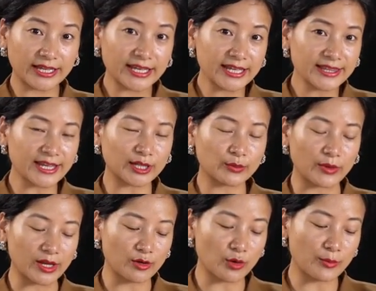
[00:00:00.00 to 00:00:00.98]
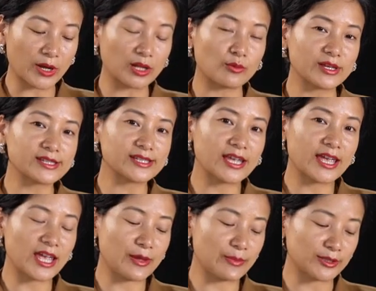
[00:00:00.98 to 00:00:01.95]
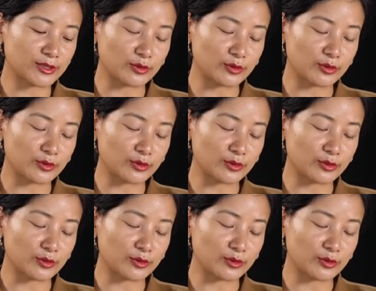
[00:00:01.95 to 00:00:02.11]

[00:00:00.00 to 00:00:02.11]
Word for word: in that way, Gopal was able